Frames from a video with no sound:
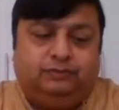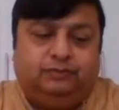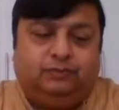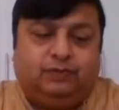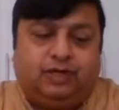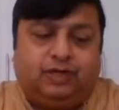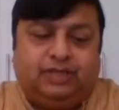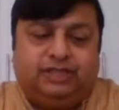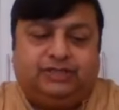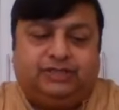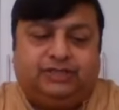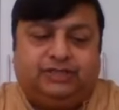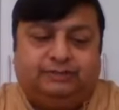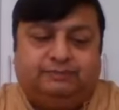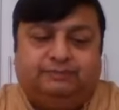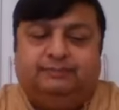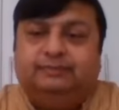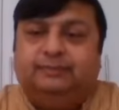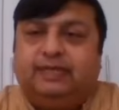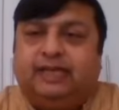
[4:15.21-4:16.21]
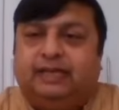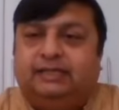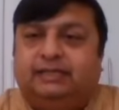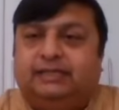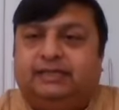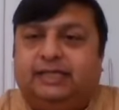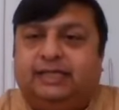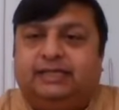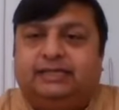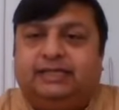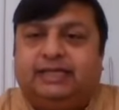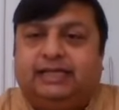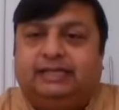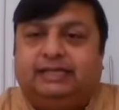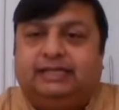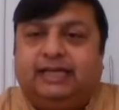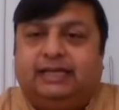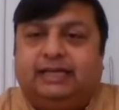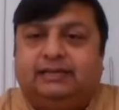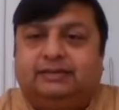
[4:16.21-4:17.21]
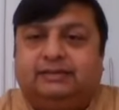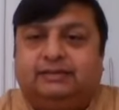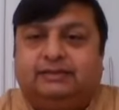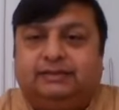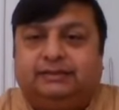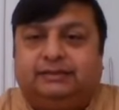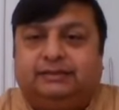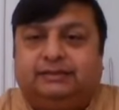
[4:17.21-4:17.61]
words and things like that.